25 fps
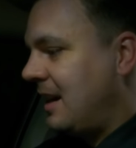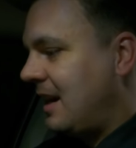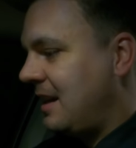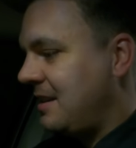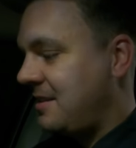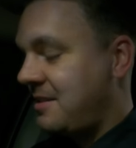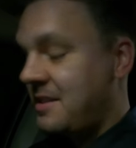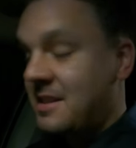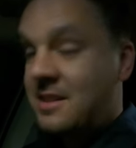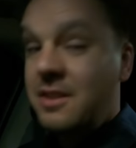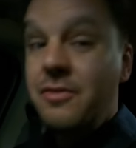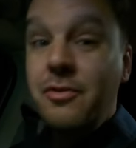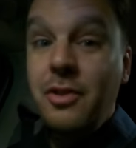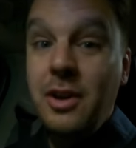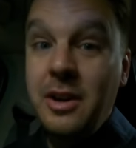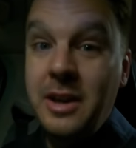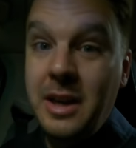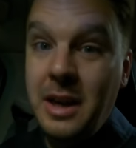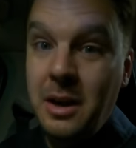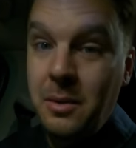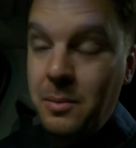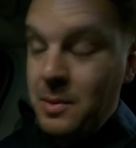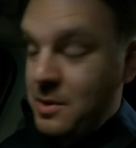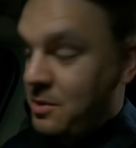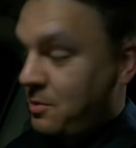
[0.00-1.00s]
I just need to find
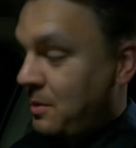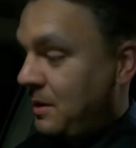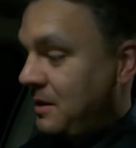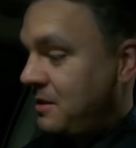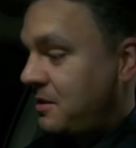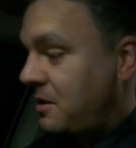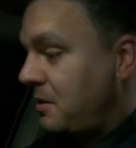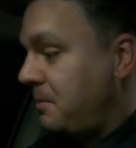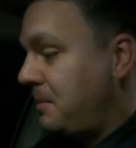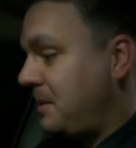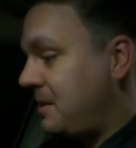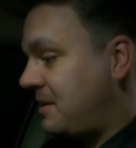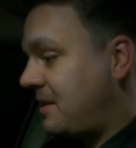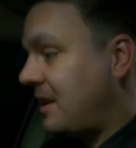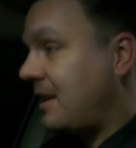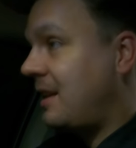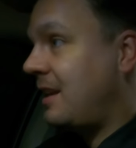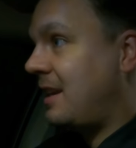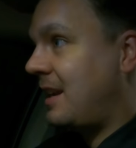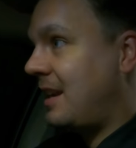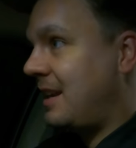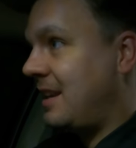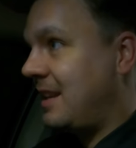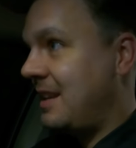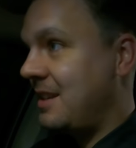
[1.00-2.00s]
out which one he's going to be
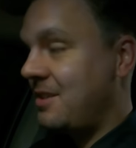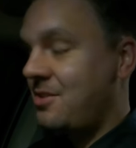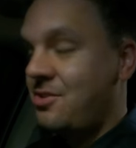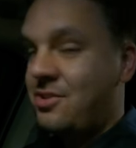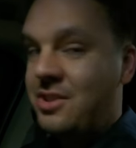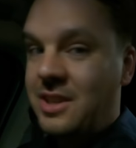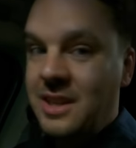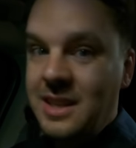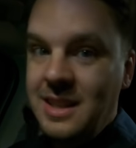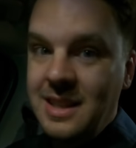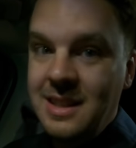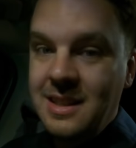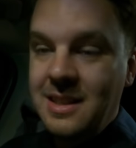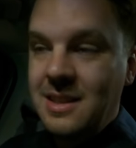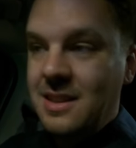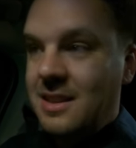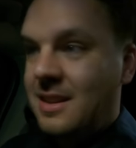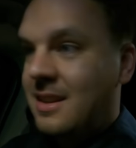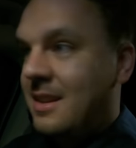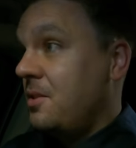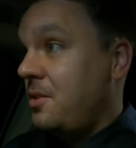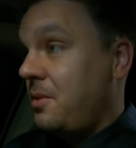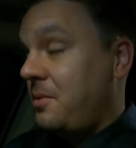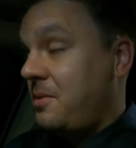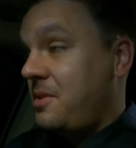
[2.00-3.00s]
selling at next year,
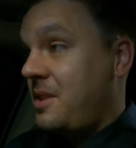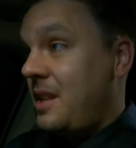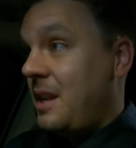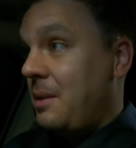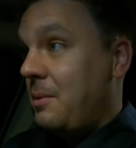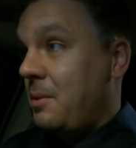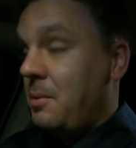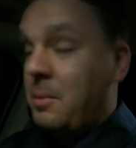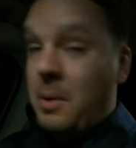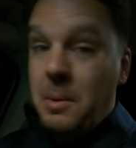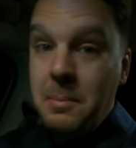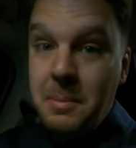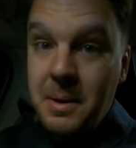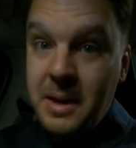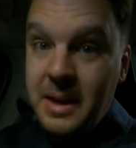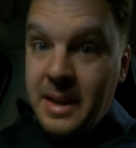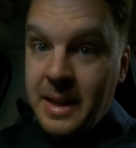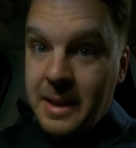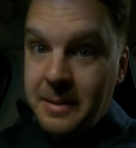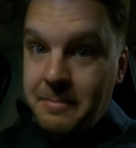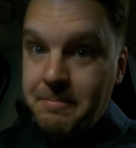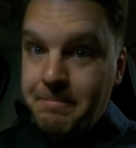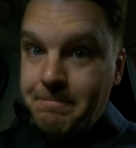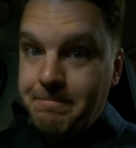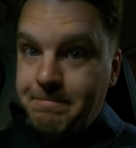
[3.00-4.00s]
because obviously that one won't be
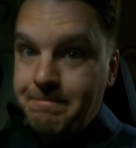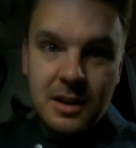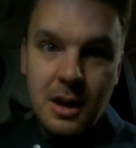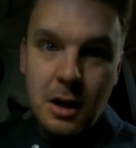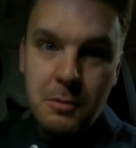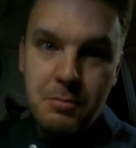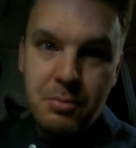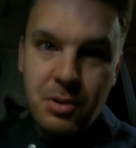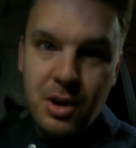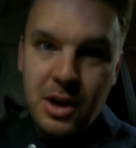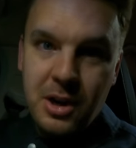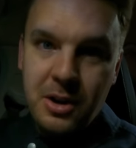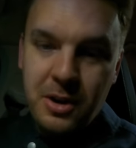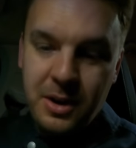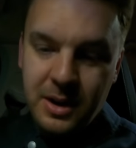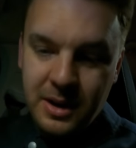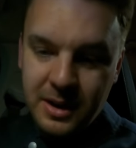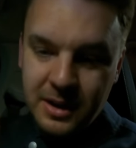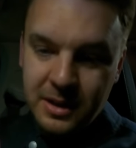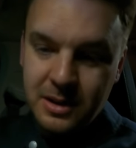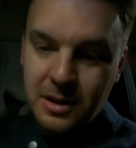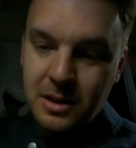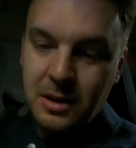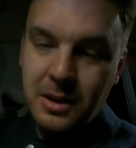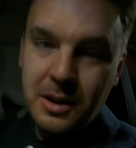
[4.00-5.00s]
there. GoPro,
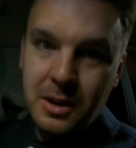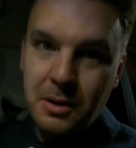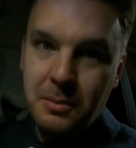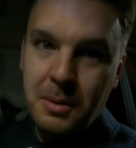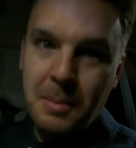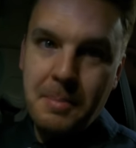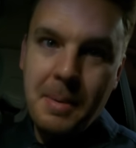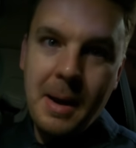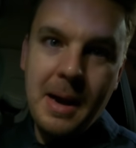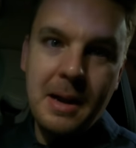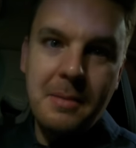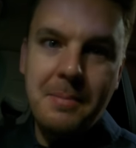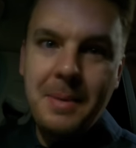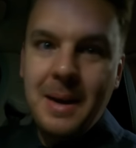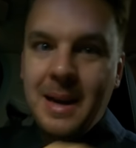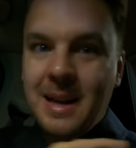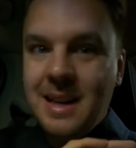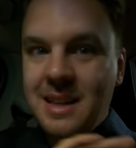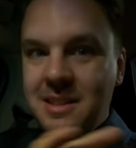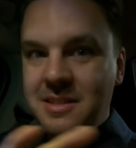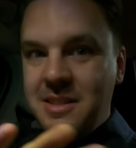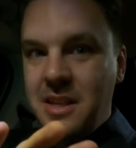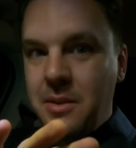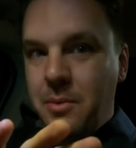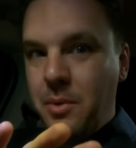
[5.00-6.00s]
got it on my backpack.
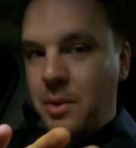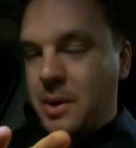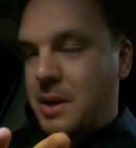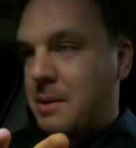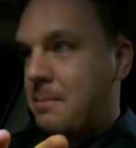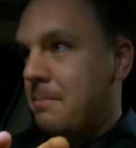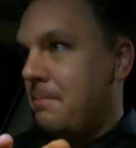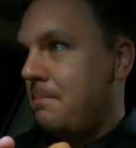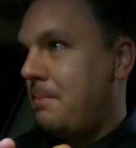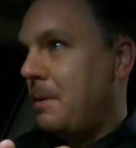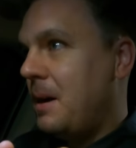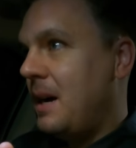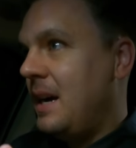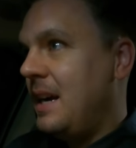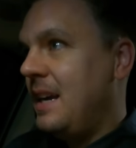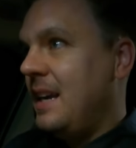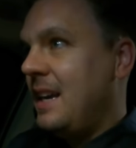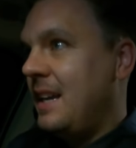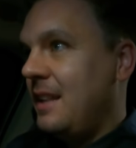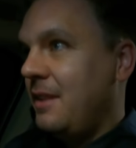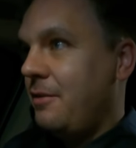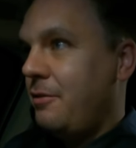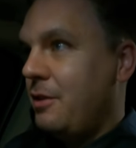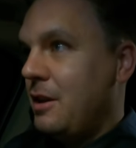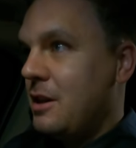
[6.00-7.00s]
Let's see what we can buy
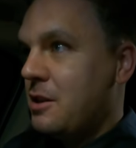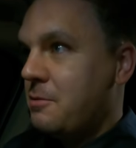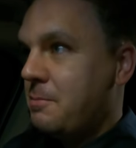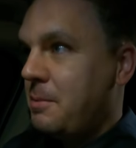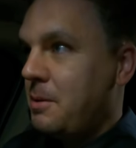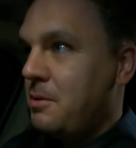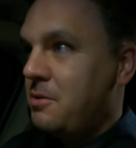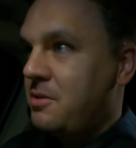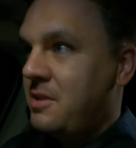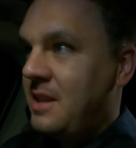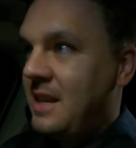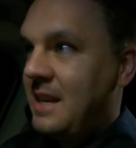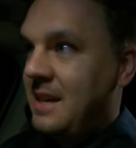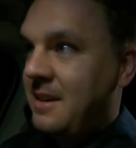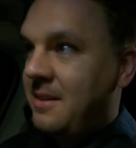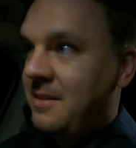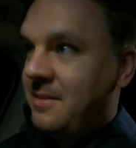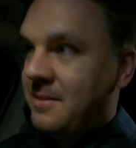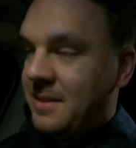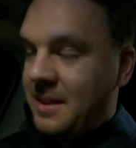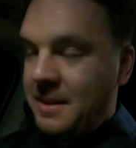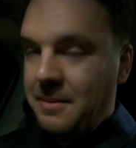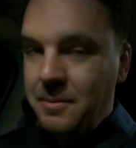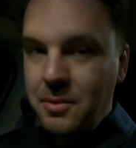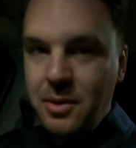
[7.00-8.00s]
at the first boot sale.
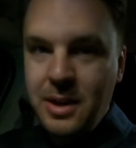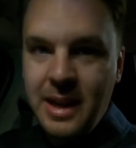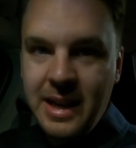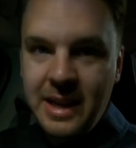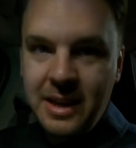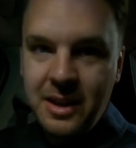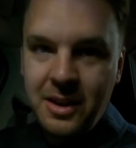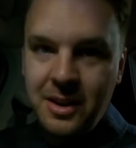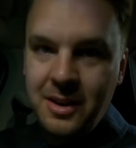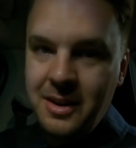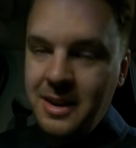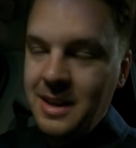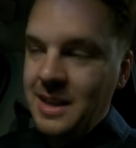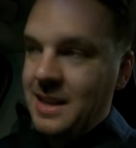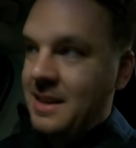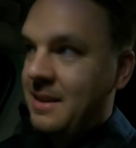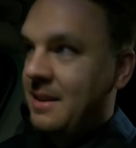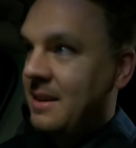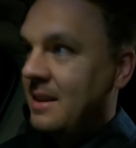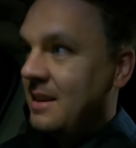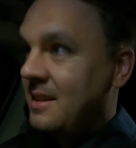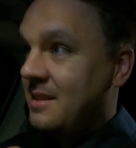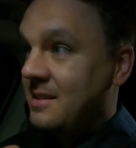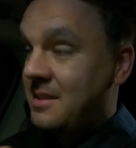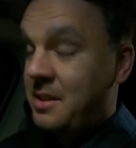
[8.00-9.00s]
Then we'll get in early,
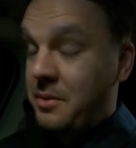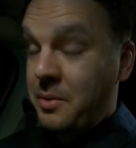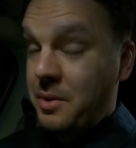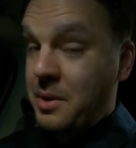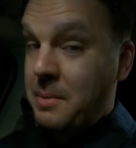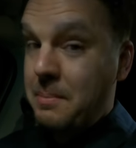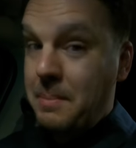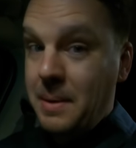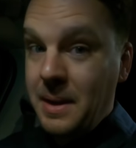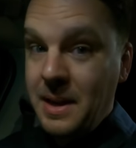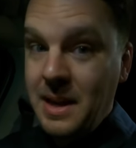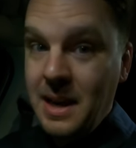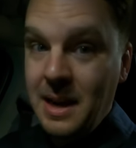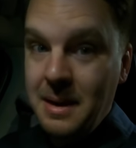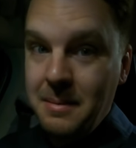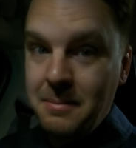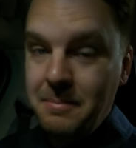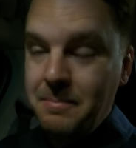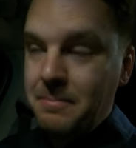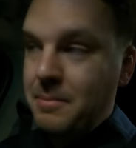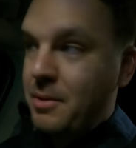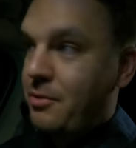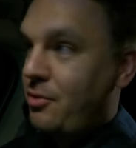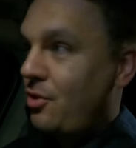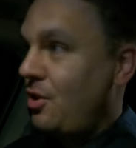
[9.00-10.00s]
see what we can pick up
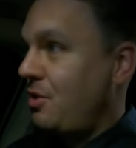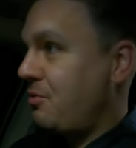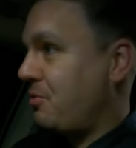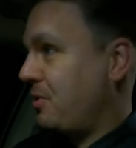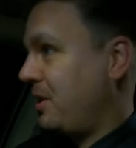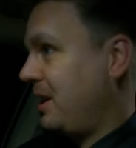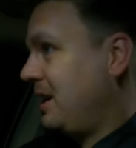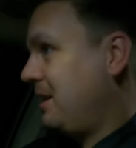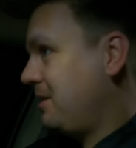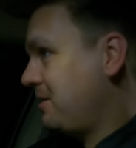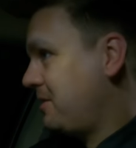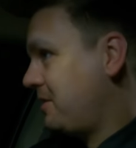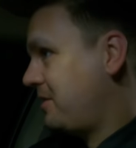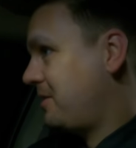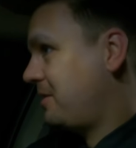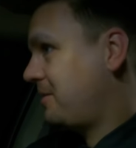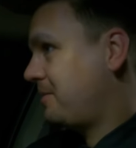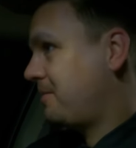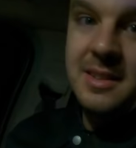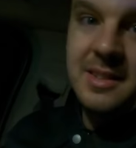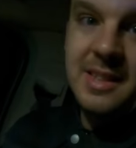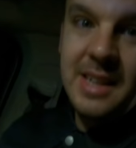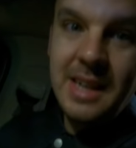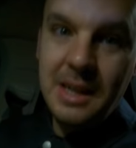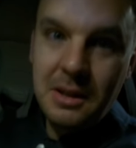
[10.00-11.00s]
before everyone else.
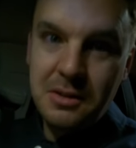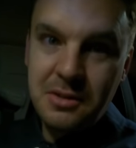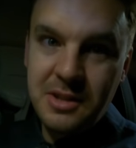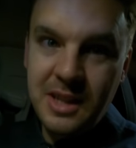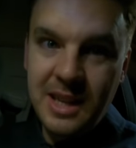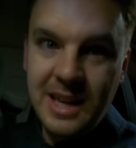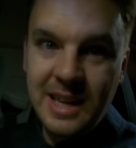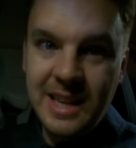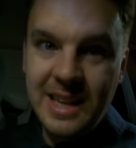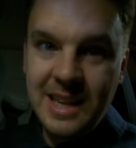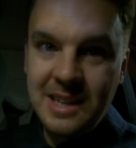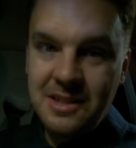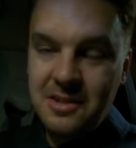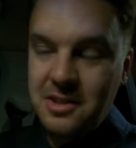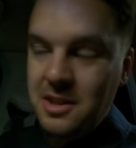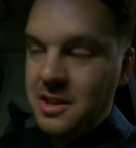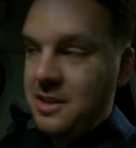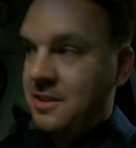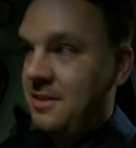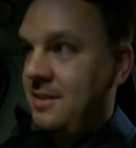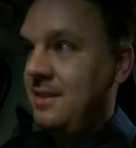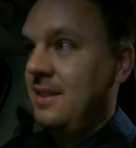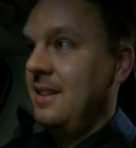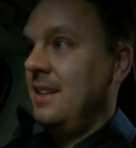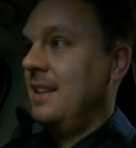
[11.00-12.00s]
See how selling gets
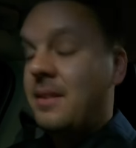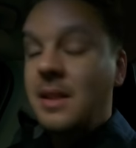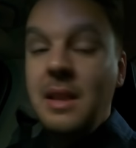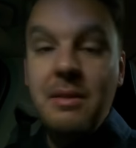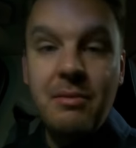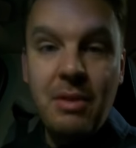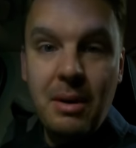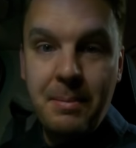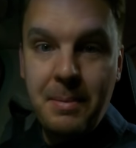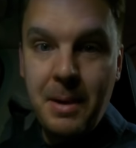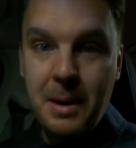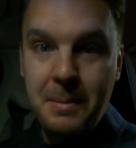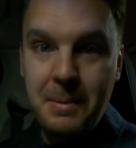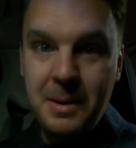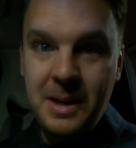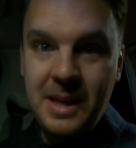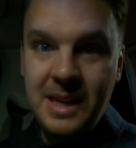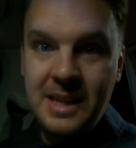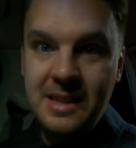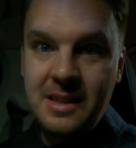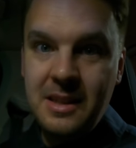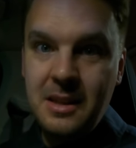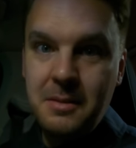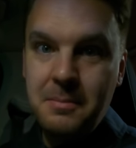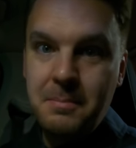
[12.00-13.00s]
on, then wrap it up at the
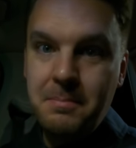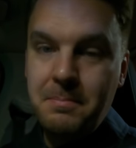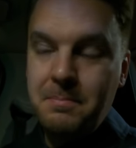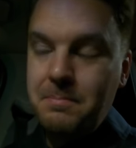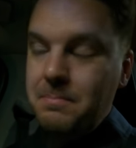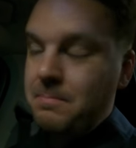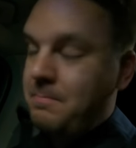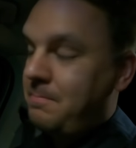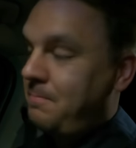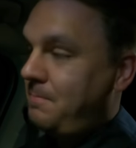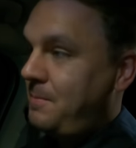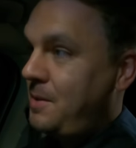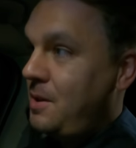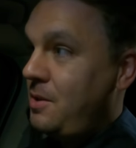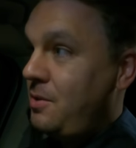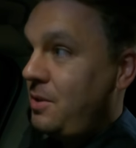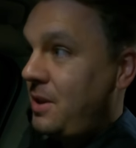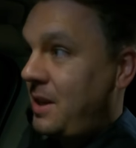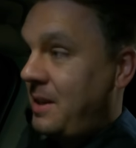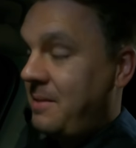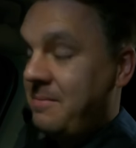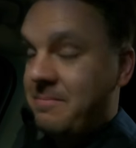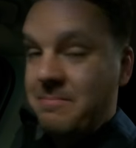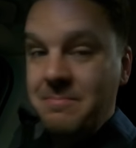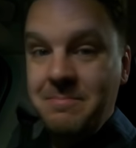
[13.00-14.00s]
end of the
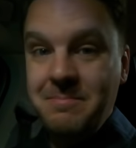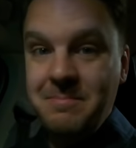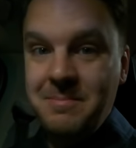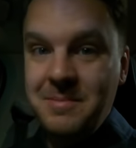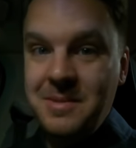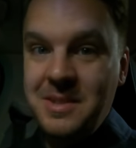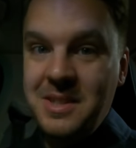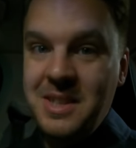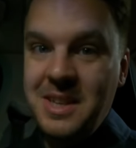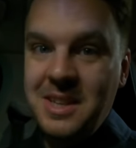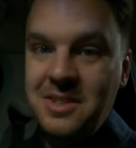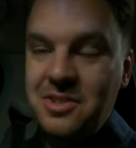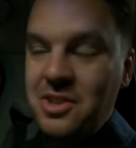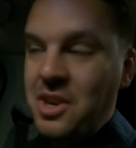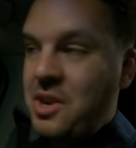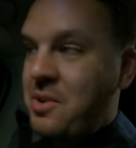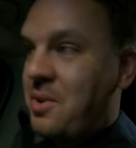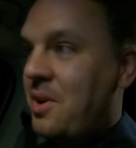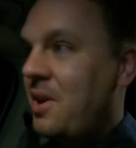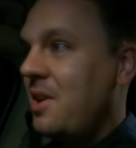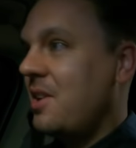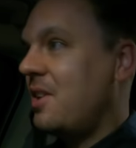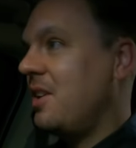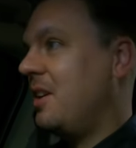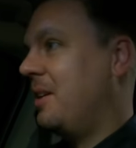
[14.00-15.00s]
unit. Show you
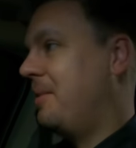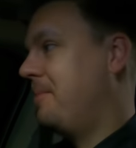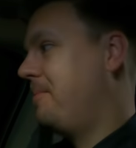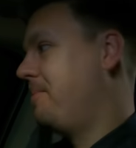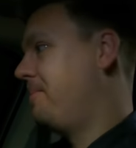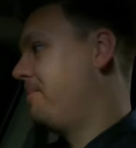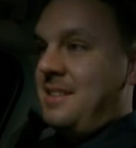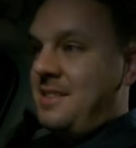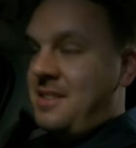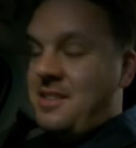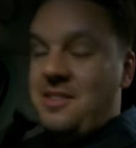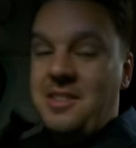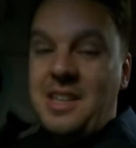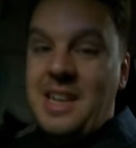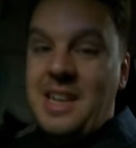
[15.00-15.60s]
what I got. It's